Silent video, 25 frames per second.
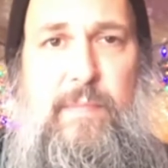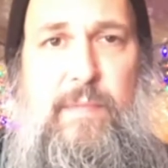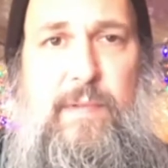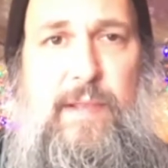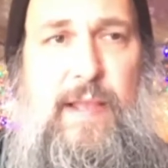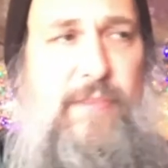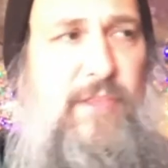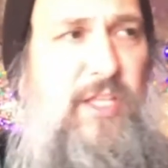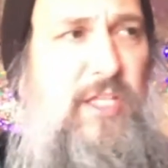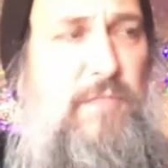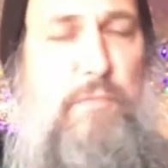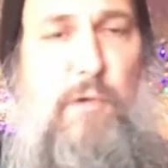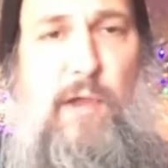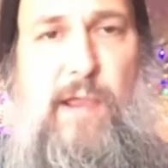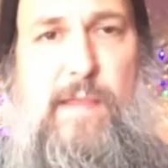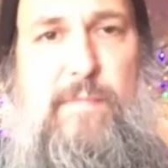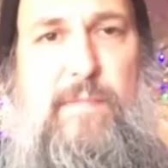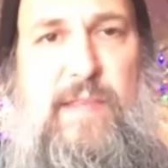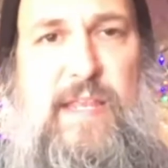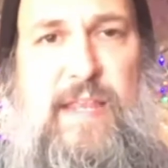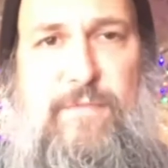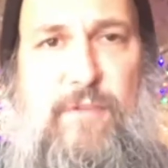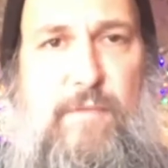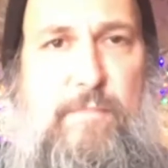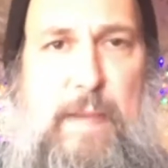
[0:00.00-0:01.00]
at this point,
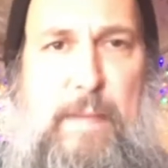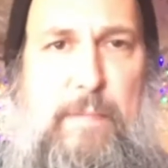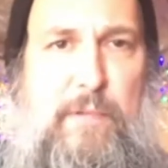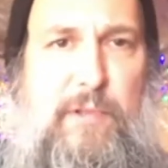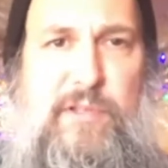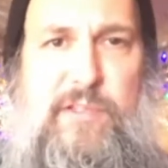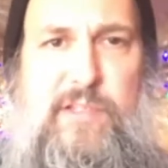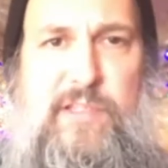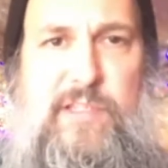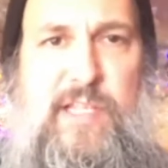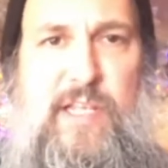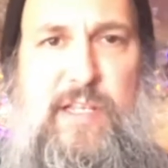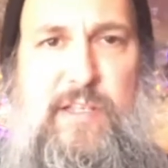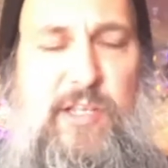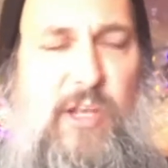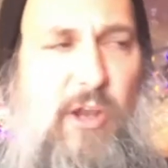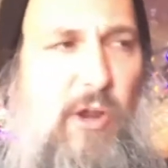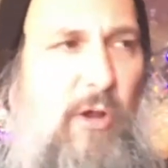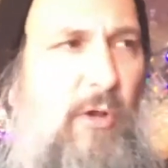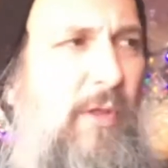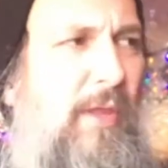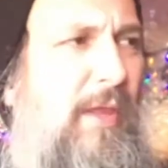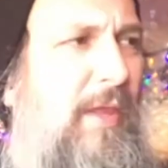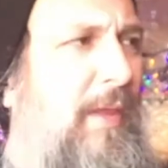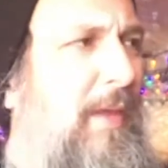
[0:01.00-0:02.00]
even people
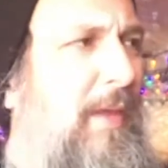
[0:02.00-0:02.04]
didn't,